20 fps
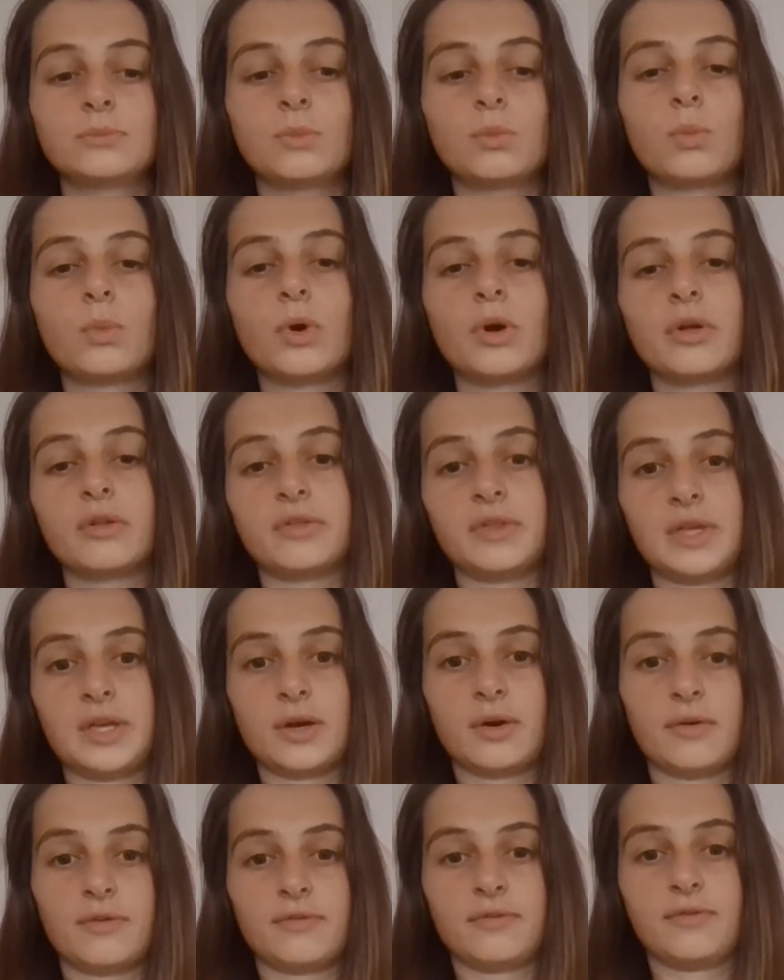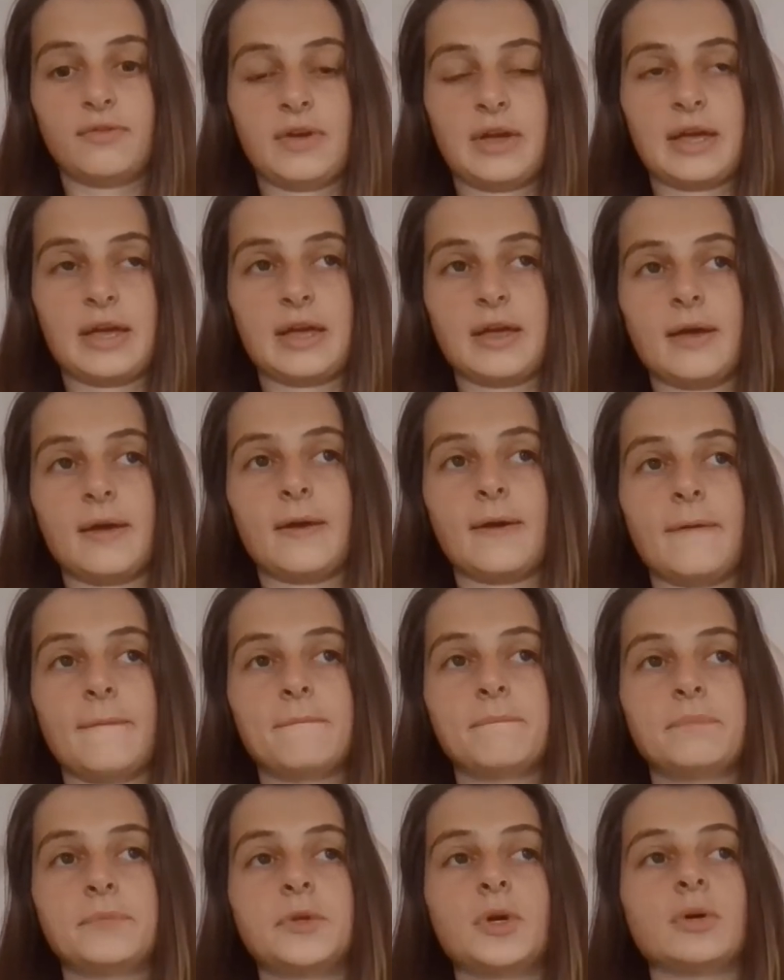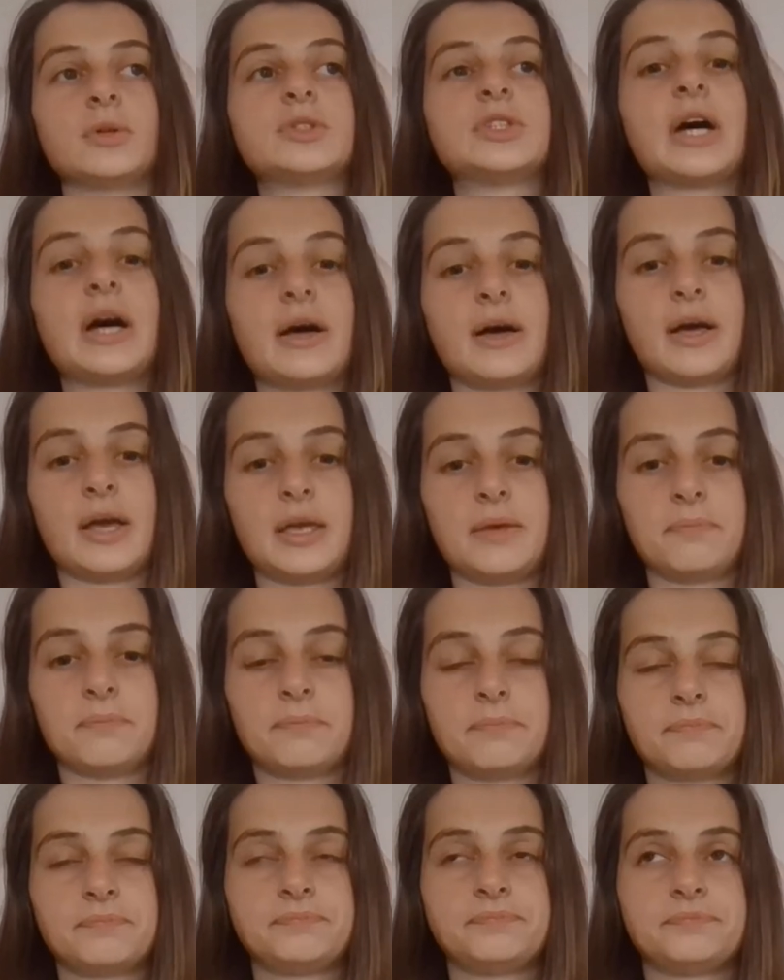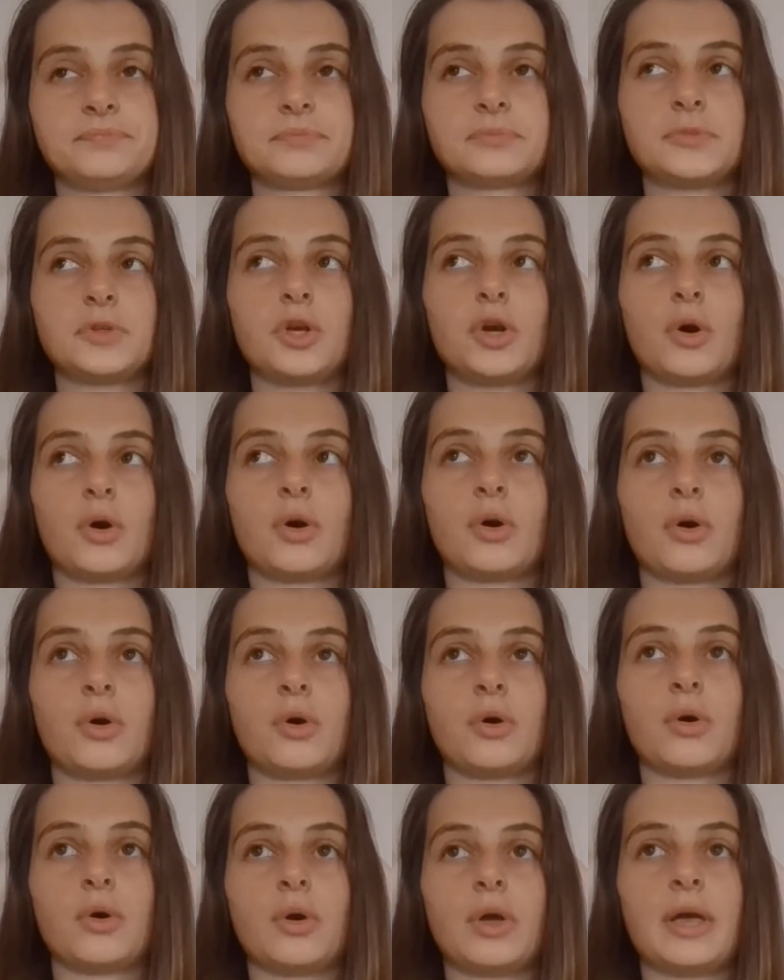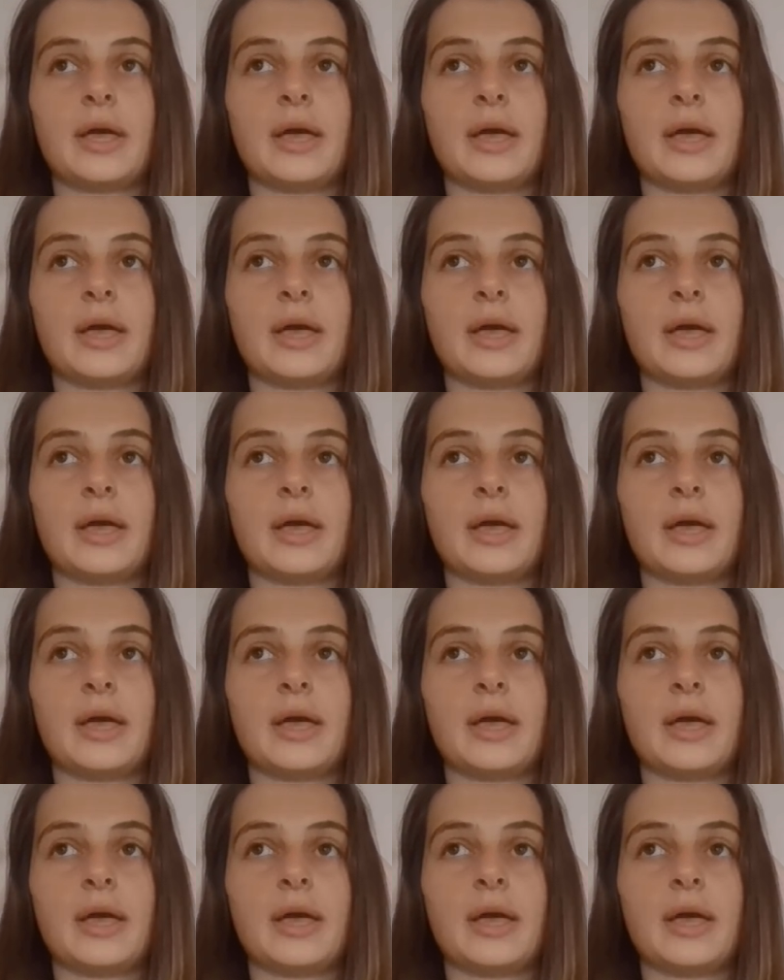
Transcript: worthy of your time, your